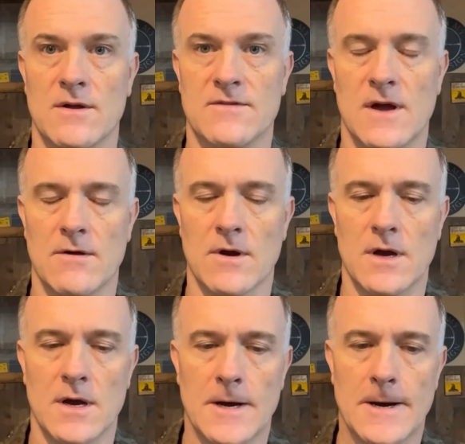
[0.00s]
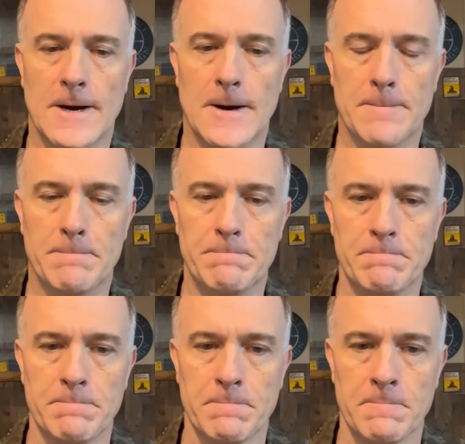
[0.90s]
etc. Um,
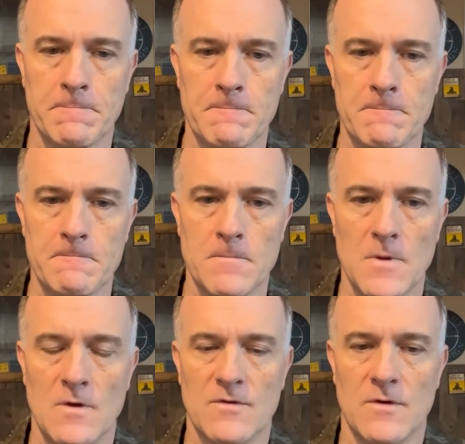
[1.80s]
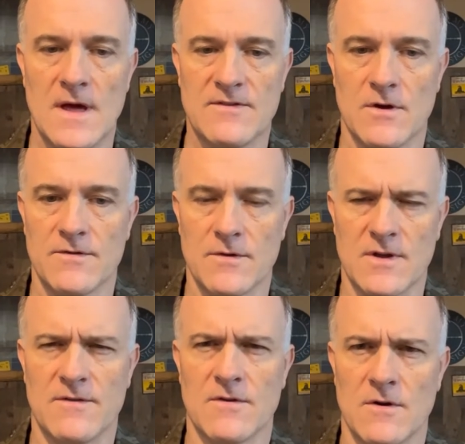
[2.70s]
so that's also a
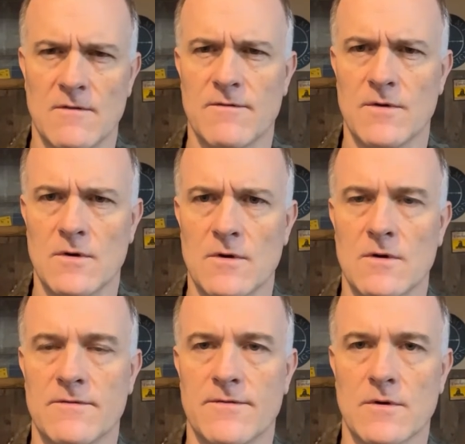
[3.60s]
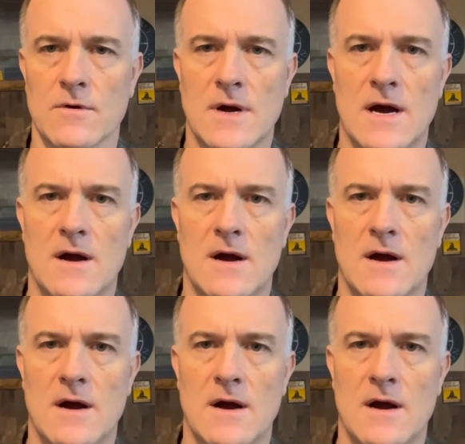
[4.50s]
concern for, for uh,